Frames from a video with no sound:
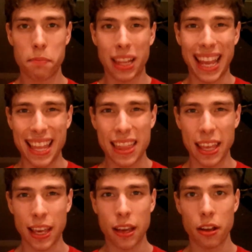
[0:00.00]

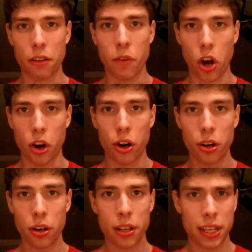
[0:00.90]
plaything of
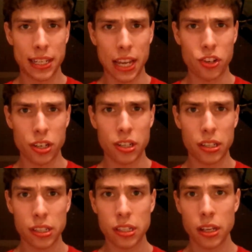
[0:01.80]
our
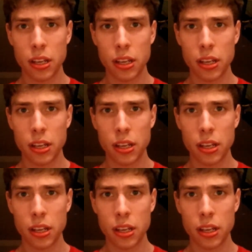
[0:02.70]
intentions.